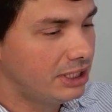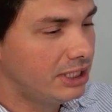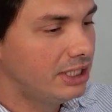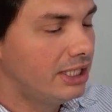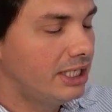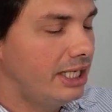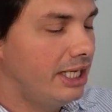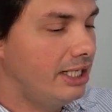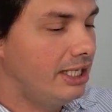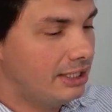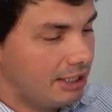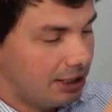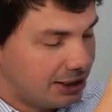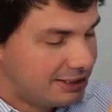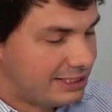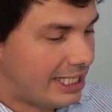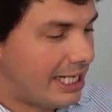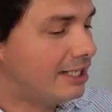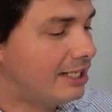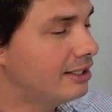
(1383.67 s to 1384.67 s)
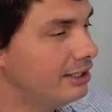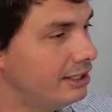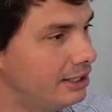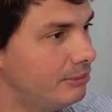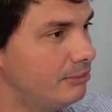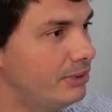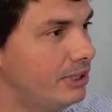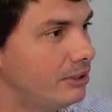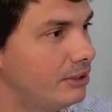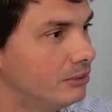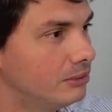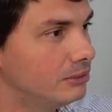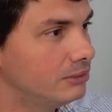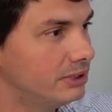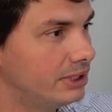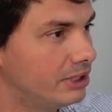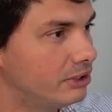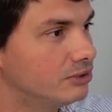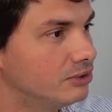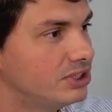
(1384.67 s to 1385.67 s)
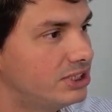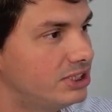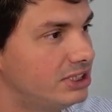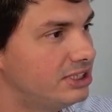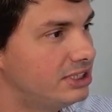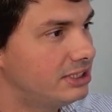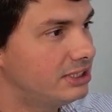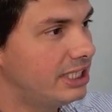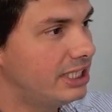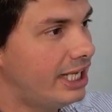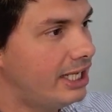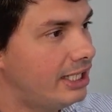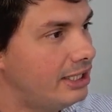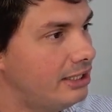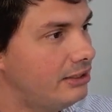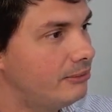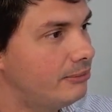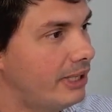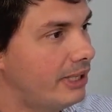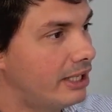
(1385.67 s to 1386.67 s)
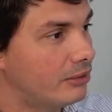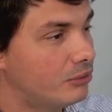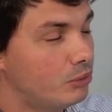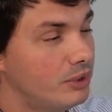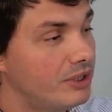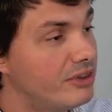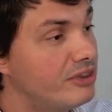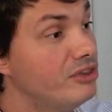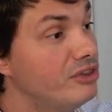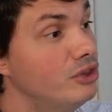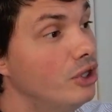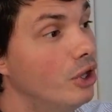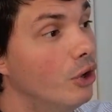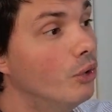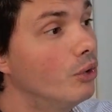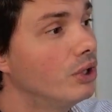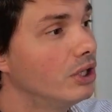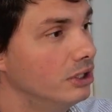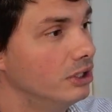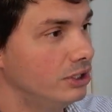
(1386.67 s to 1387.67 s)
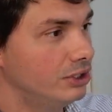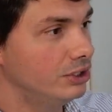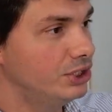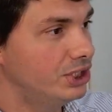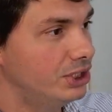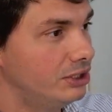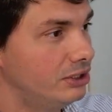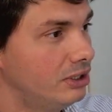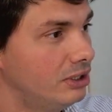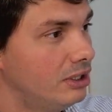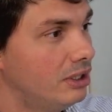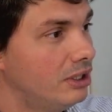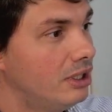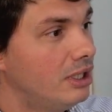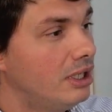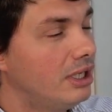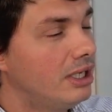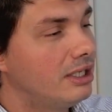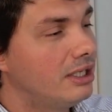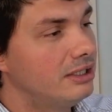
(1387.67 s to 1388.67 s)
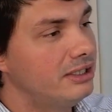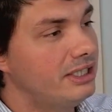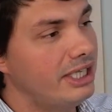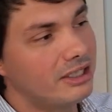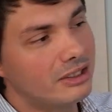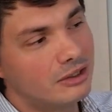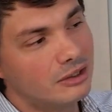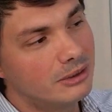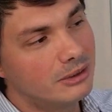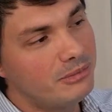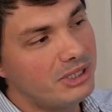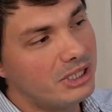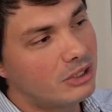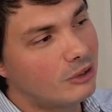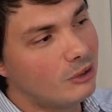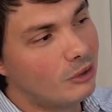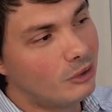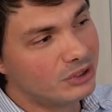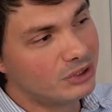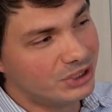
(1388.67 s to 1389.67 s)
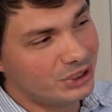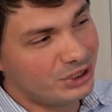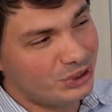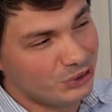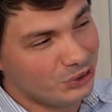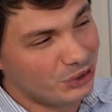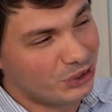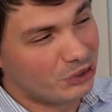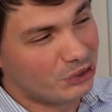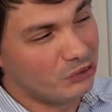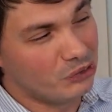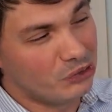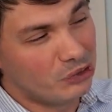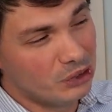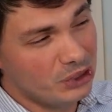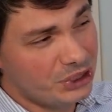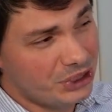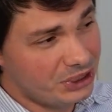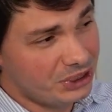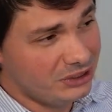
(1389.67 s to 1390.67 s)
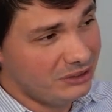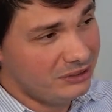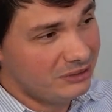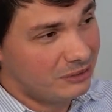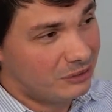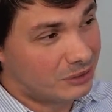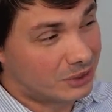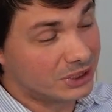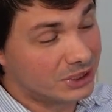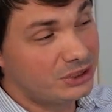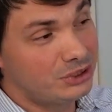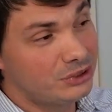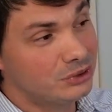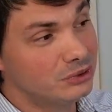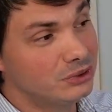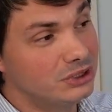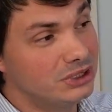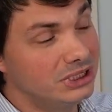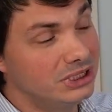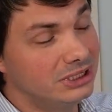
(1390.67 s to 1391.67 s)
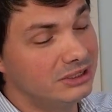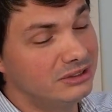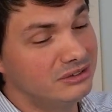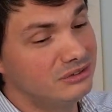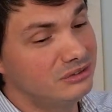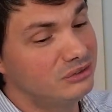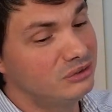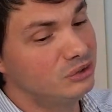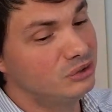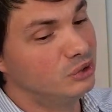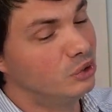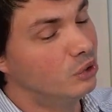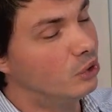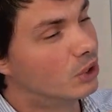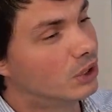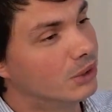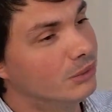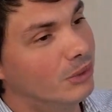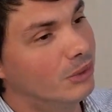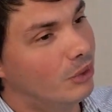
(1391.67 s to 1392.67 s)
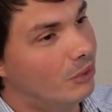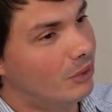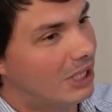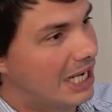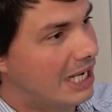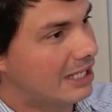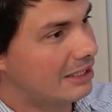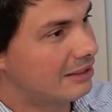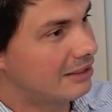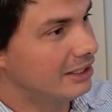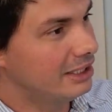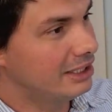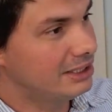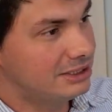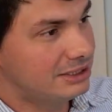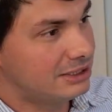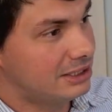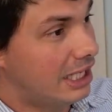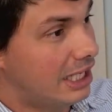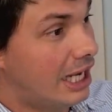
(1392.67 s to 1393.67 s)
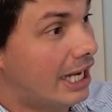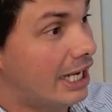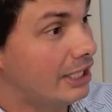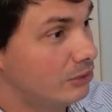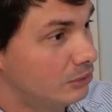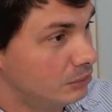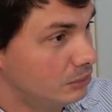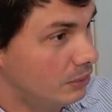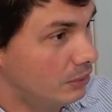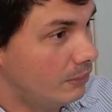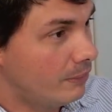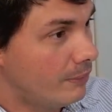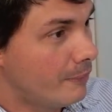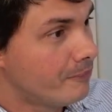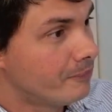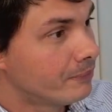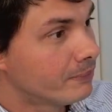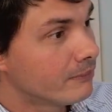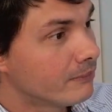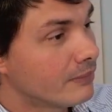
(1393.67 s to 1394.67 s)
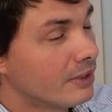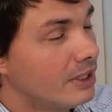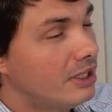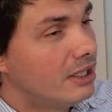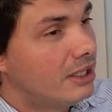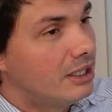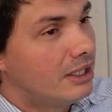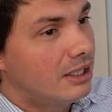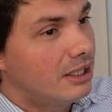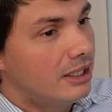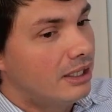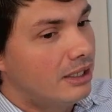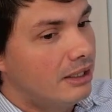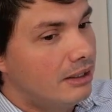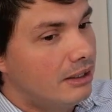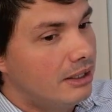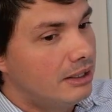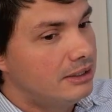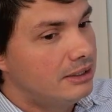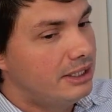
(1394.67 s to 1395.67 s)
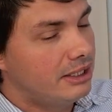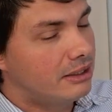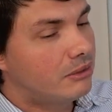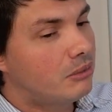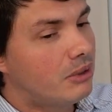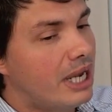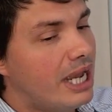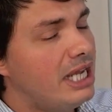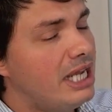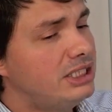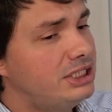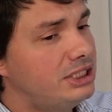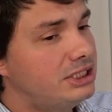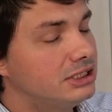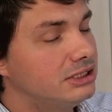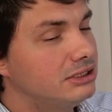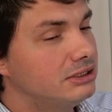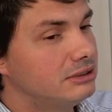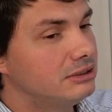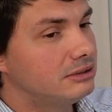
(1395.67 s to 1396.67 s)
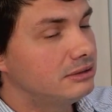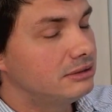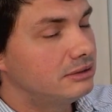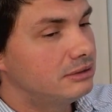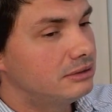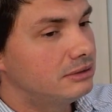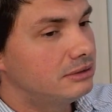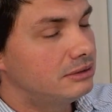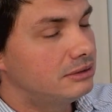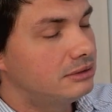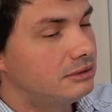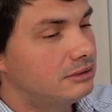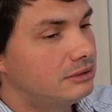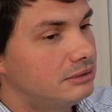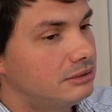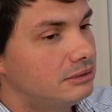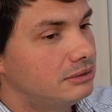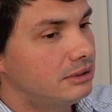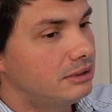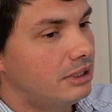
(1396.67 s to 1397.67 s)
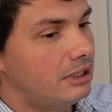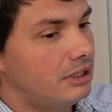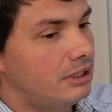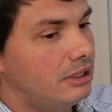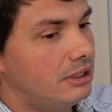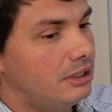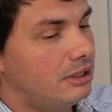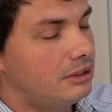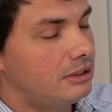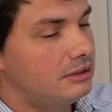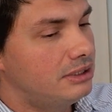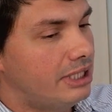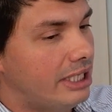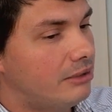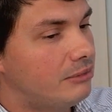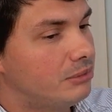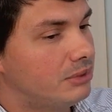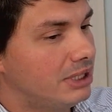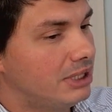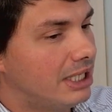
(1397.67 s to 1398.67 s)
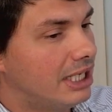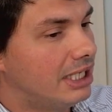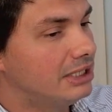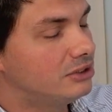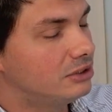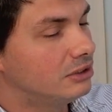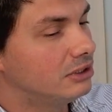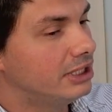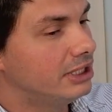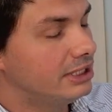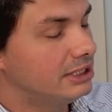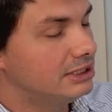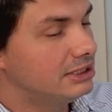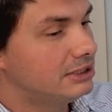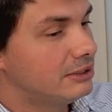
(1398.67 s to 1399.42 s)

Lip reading: and exactly in the middle, the consistent head impact with no concussion. Right. They're going to be closer to the concussion or to the normal athletes. Right. I don't know. The question that relies on is